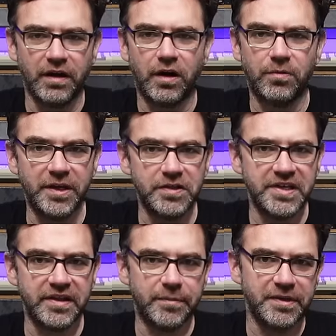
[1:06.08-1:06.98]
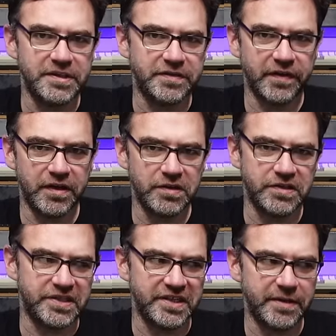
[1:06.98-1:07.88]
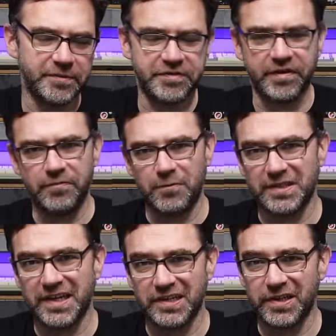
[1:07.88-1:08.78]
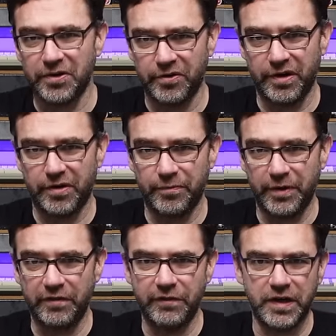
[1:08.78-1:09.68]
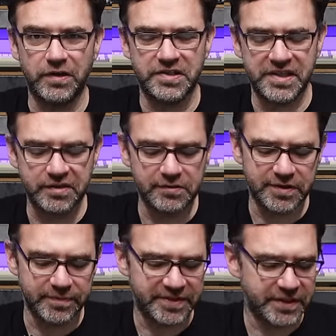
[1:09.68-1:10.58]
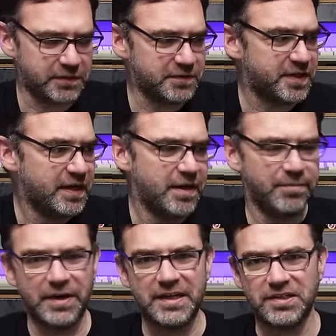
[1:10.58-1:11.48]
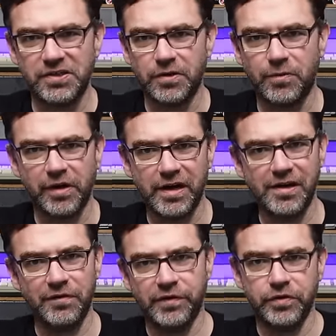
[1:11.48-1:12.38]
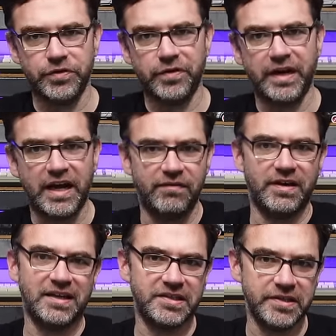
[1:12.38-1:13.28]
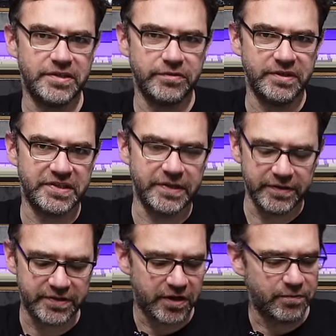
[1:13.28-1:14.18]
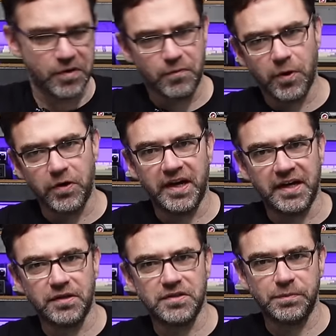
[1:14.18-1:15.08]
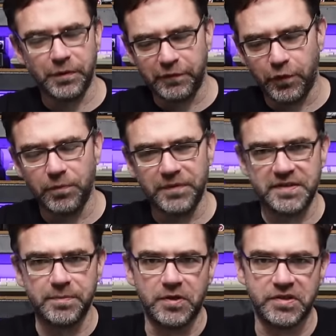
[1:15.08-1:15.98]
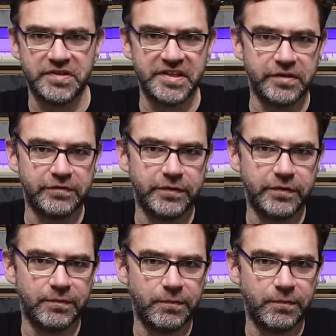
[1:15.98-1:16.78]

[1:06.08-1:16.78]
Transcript: I'll be using them in this video just to demonstrate what's actually going on with the video signals themselves, but don't worry, if you do not have access to an oscilloscope, you won't need it to perform this mod yourself.